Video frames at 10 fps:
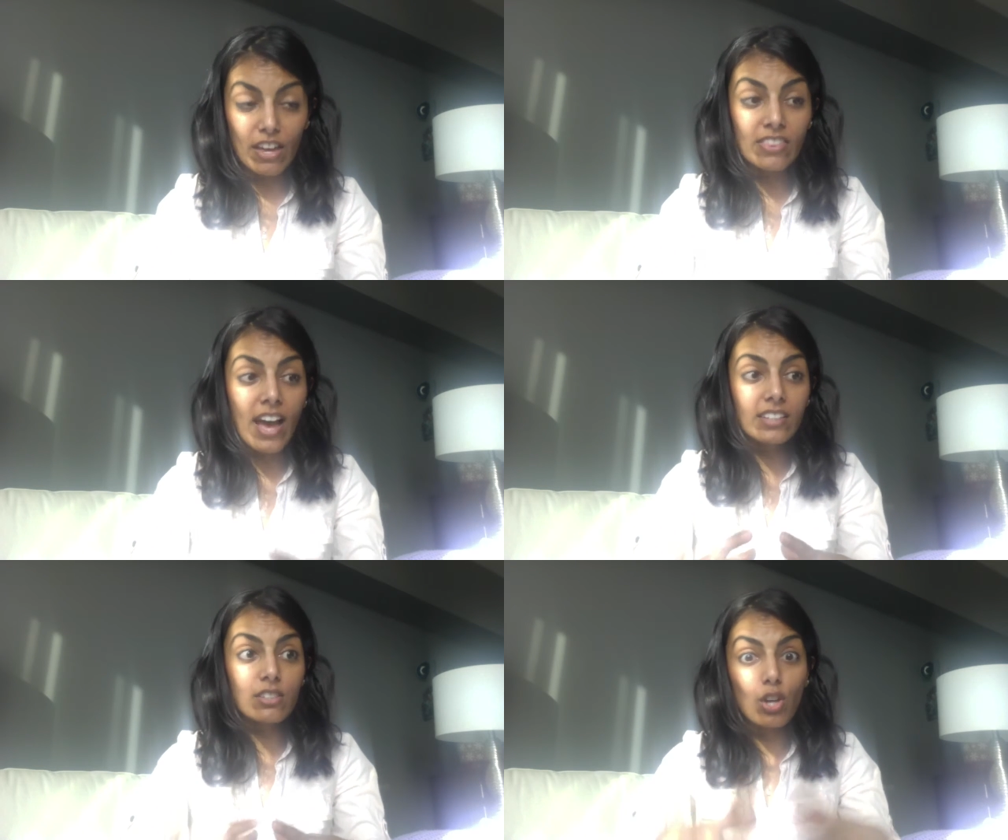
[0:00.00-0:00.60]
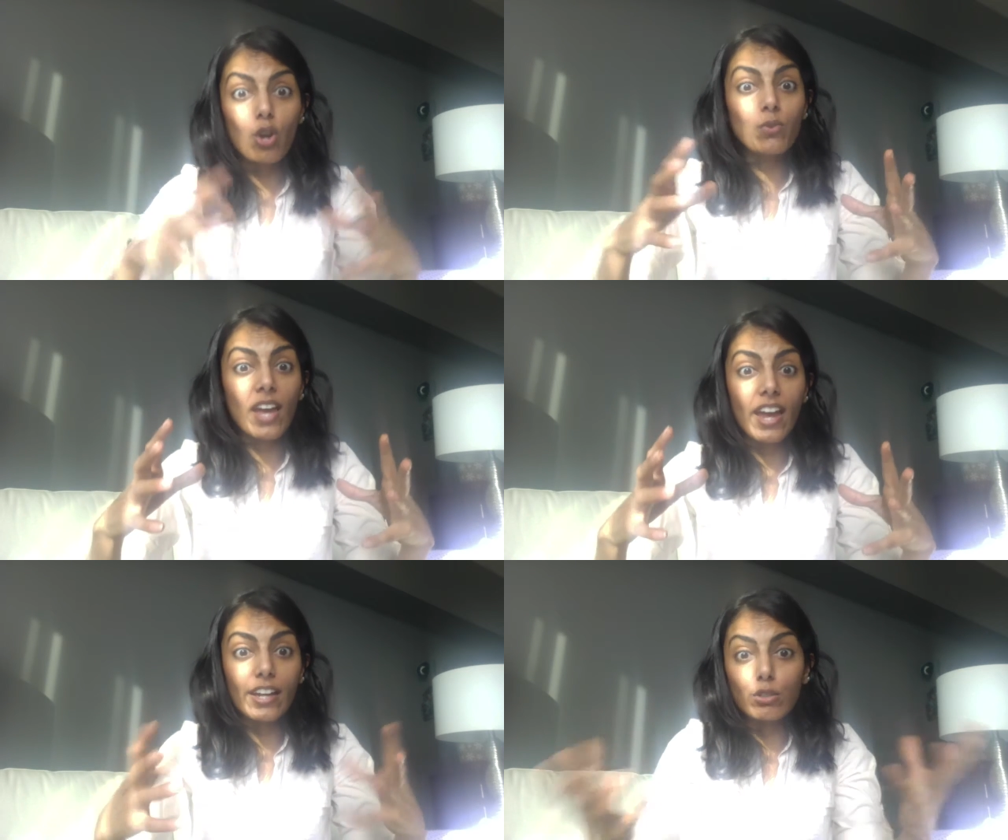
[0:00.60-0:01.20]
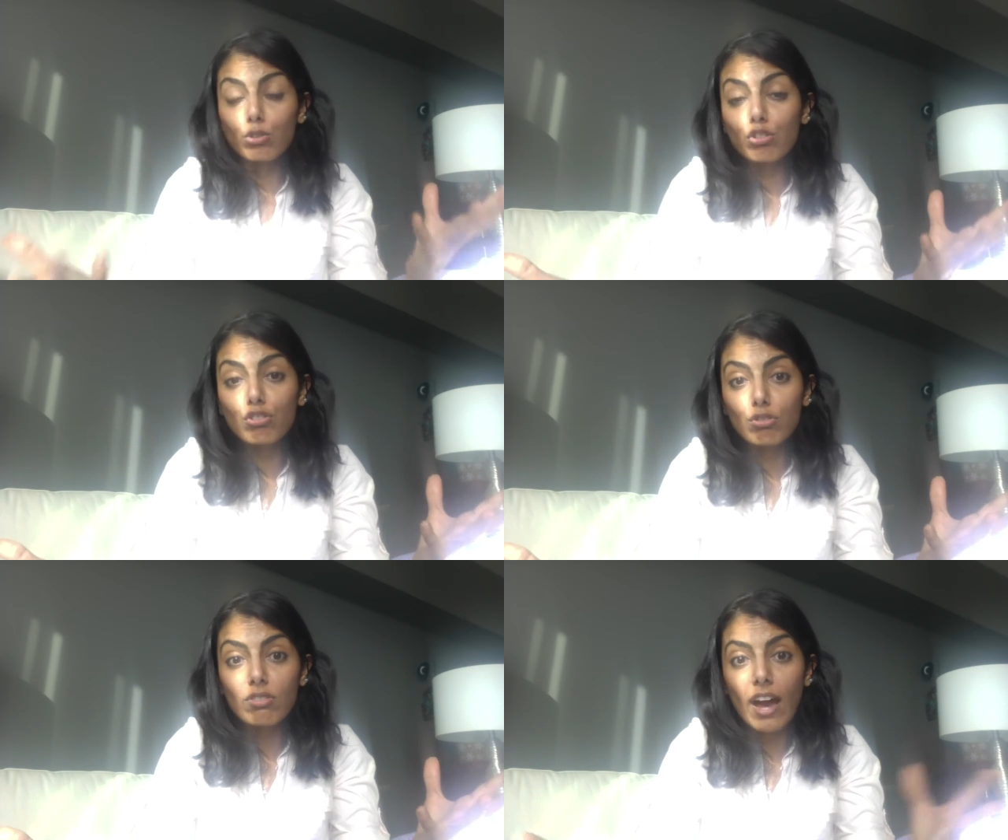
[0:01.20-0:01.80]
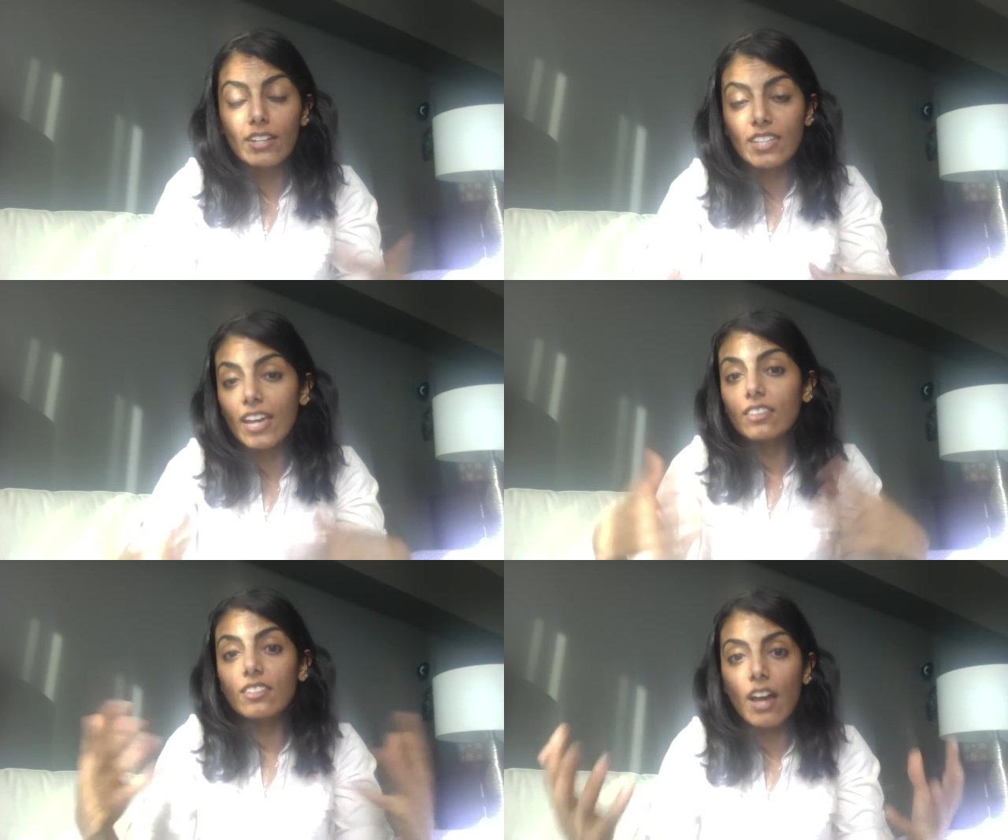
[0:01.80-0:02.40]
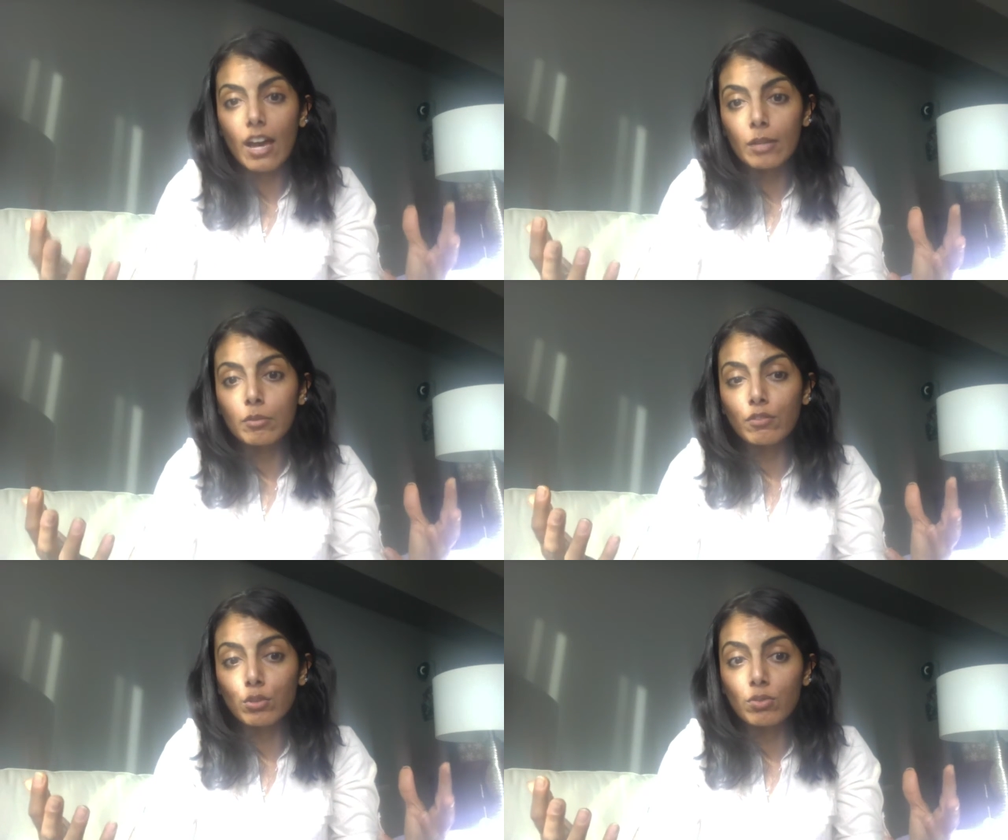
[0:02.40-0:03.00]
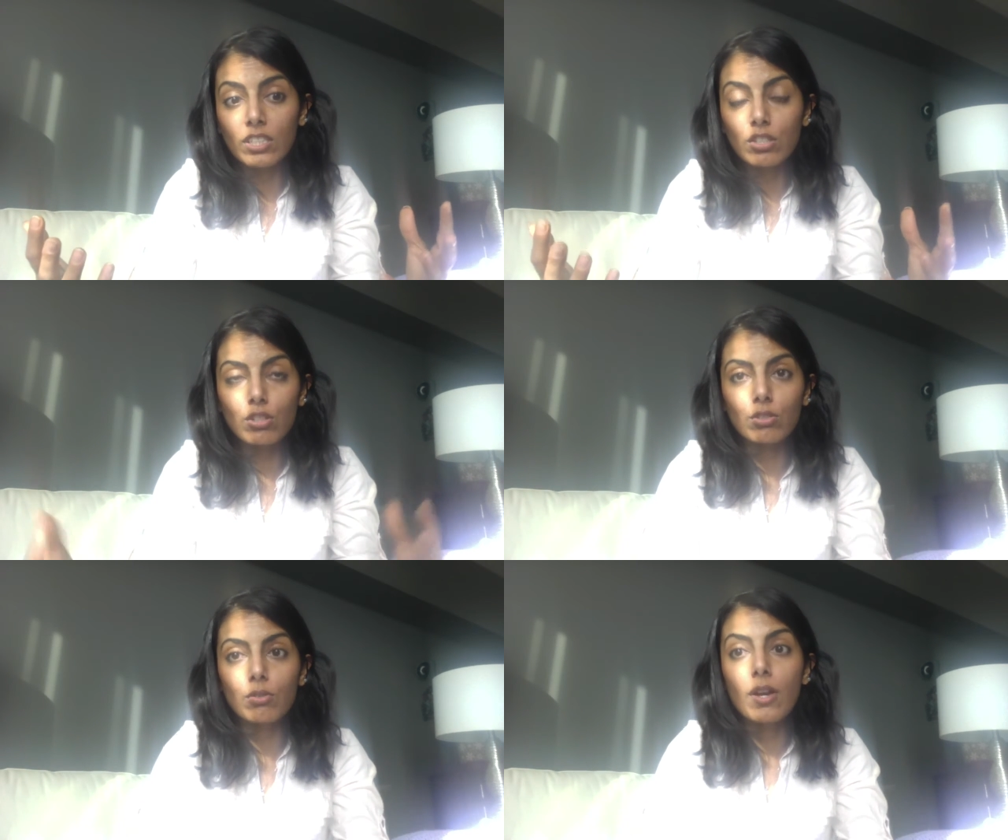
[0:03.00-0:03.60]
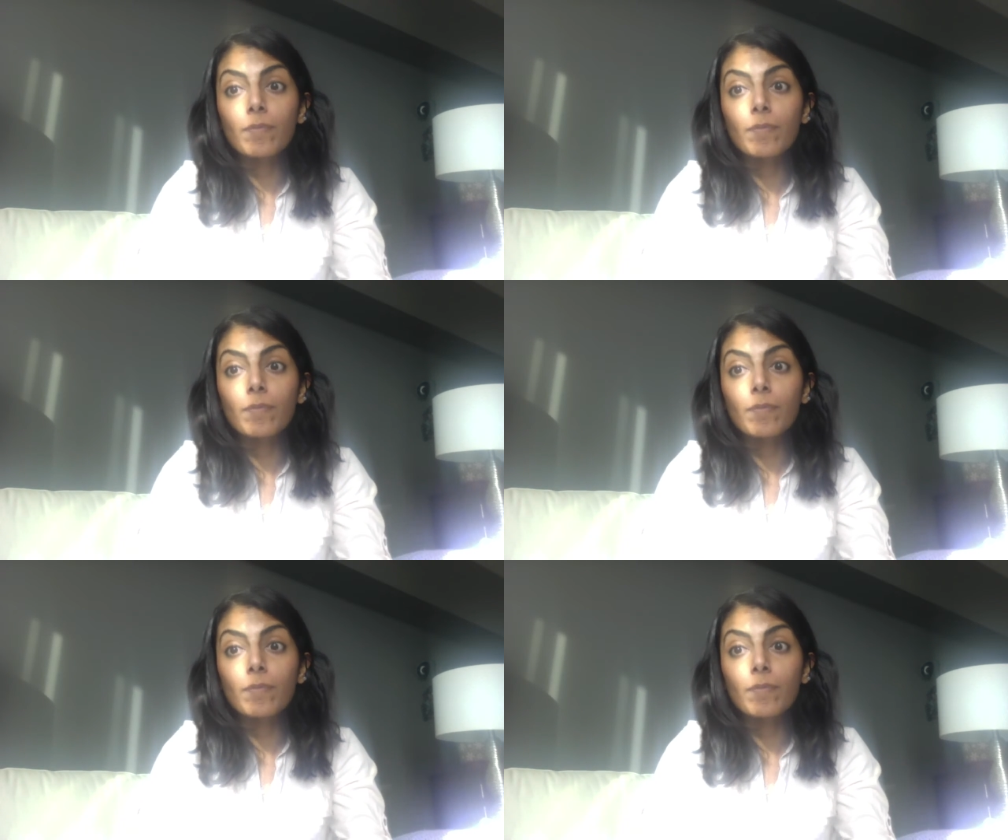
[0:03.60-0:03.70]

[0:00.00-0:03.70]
And that's okay. You should do that. Take the time if you need to